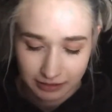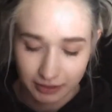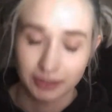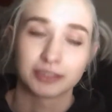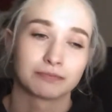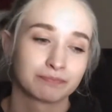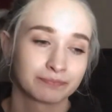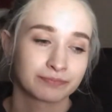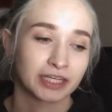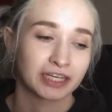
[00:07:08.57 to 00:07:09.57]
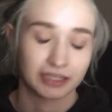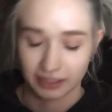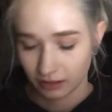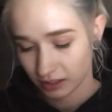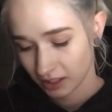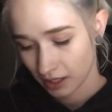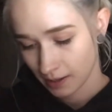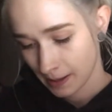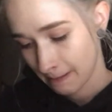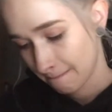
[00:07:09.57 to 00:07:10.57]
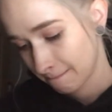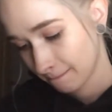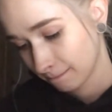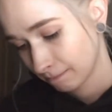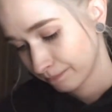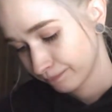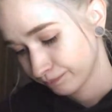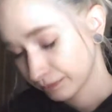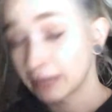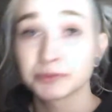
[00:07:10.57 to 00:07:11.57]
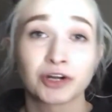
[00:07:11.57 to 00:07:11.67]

Um, and I'm